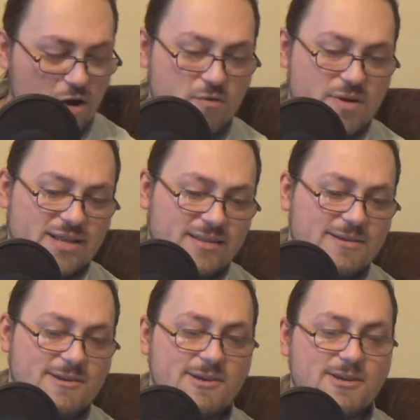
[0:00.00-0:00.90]
Alright.
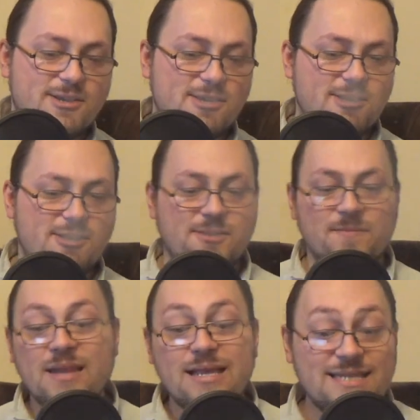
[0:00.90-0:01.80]

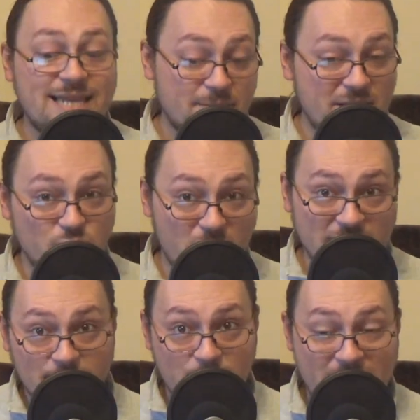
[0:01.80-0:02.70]
Segment
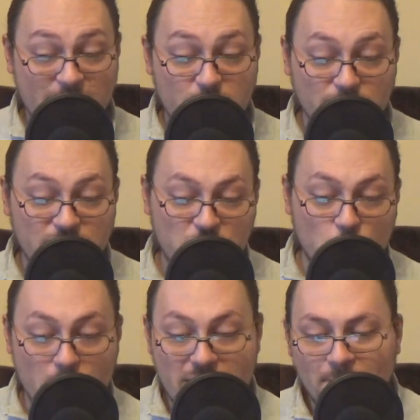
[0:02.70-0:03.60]
1. Background
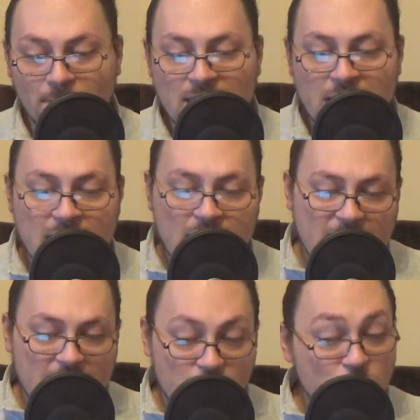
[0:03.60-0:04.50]
story.
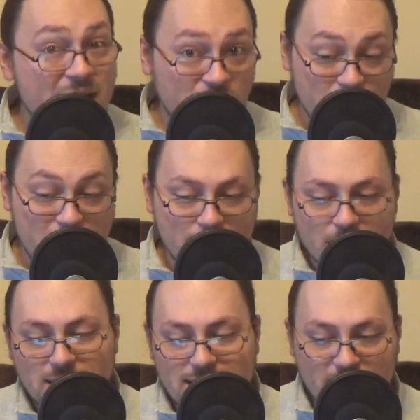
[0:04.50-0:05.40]
You might
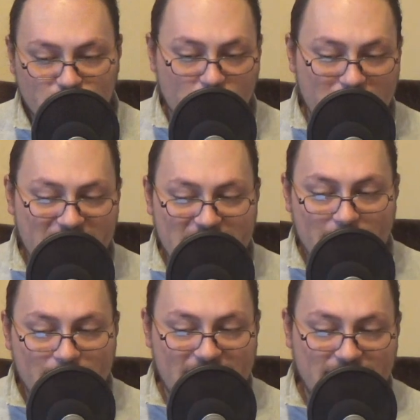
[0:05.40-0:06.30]
remember that
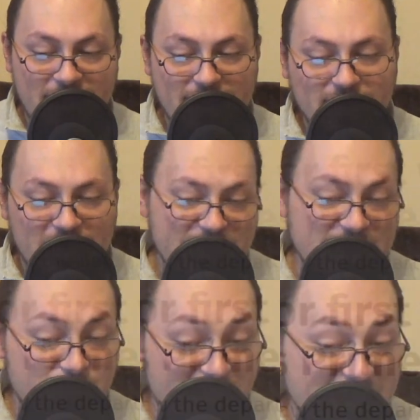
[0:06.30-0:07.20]
Romania made
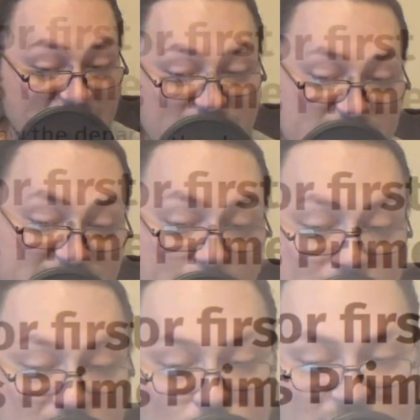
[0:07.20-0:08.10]
headlines back in December